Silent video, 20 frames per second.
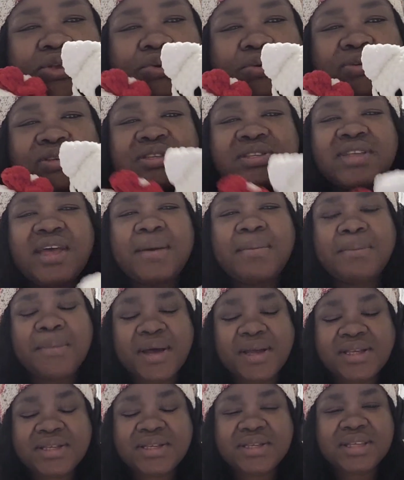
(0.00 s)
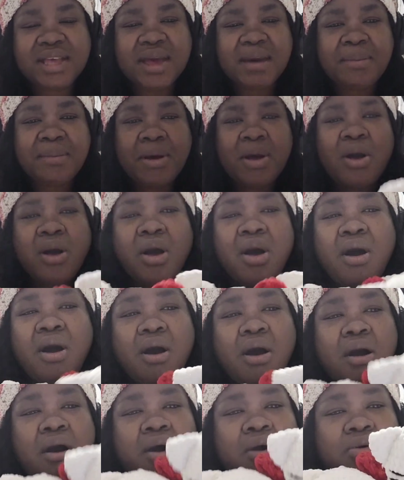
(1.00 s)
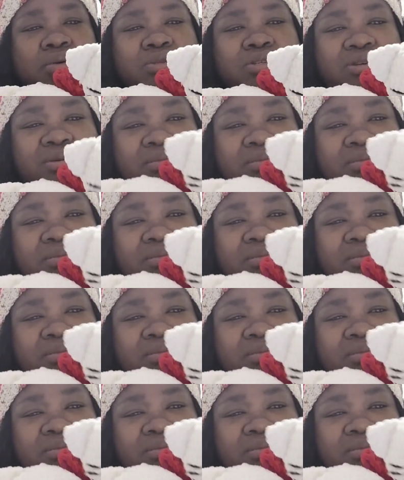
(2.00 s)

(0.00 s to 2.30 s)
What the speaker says: you step by step how to